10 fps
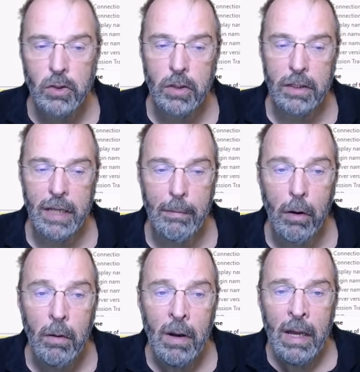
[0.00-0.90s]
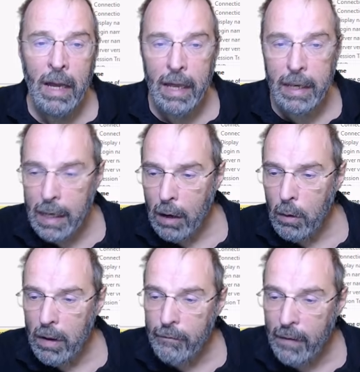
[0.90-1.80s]
the demo. And now
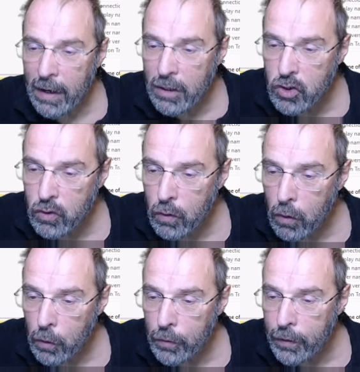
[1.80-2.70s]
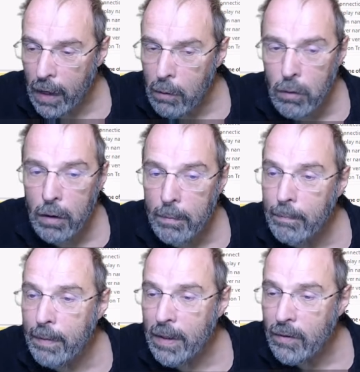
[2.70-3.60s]
if I scroll down a
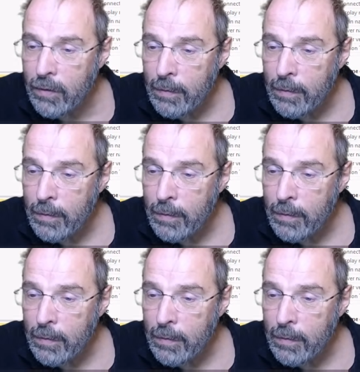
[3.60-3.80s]
bit,